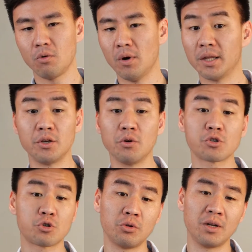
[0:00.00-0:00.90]
Whether you're a
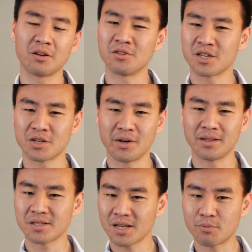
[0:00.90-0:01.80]
student considering
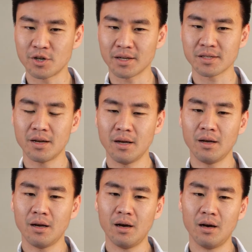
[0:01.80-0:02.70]
the subject,
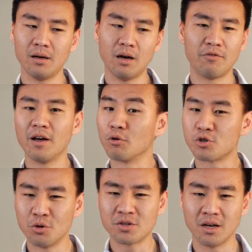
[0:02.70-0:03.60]
uh, a fellow
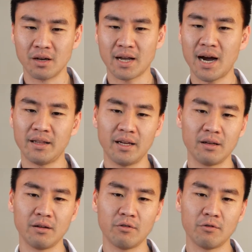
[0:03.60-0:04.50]
tutor
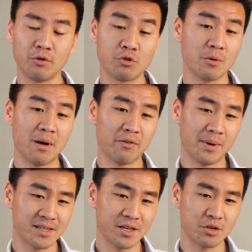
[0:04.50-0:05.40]
guiding future
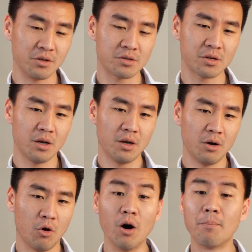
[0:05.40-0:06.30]
mathematicians,
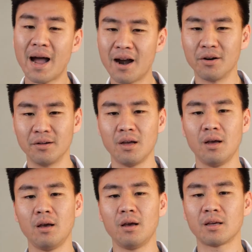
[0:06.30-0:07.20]
or a parent
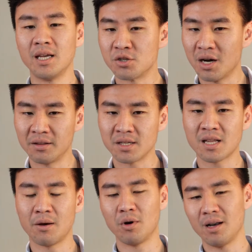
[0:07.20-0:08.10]
keen to
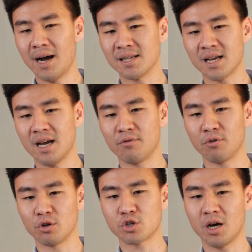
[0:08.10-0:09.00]
understand what lies ahead
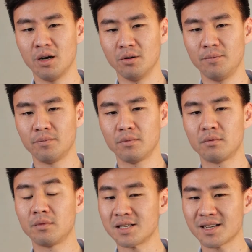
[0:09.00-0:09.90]
for your child,
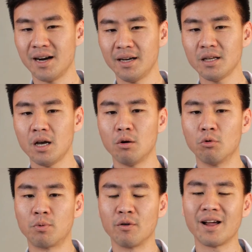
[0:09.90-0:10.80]
this guide
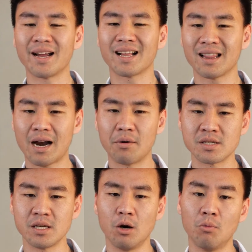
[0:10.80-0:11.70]
will provide
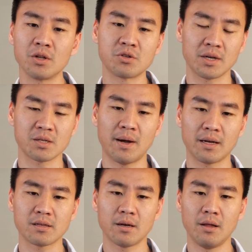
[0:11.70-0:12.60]
clarity on what to
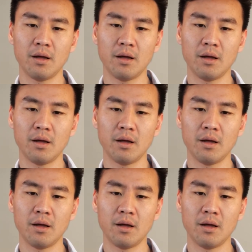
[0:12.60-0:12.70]
expect.